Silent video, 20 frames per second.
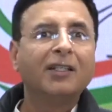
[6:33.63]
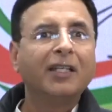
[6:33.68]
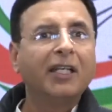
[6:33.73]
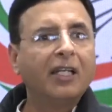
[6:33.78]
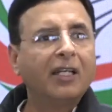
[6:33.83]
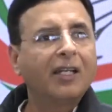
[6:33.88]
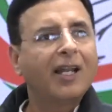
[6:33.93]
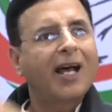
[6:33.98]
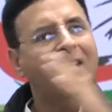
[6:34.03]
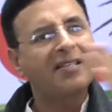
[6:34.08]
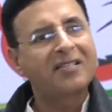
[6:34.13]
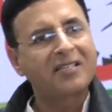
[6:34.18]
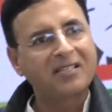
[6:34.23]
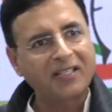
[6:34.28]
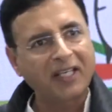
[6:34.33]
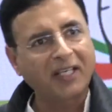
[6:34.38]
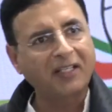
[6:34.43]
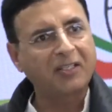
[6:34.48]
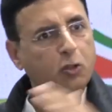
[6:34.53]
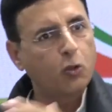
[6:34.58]
in last
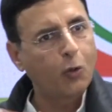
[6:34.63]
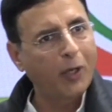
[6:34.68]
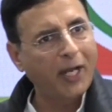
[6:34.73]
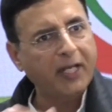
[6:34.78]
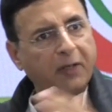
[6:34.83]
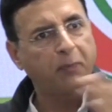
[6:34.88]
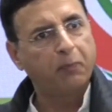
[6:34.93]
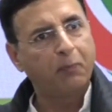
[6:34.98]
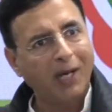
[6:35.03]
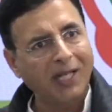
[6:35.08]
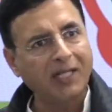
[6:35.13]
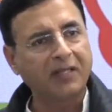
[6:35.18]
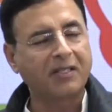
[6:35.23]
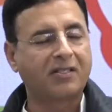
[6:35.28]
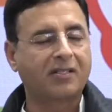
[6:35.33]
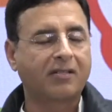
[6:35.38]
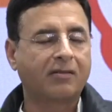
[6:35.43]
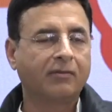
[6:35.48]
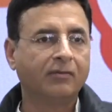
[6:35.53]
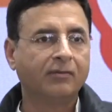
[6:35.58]
six to eight
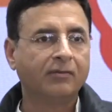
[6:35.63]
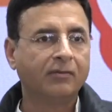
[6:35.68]
months?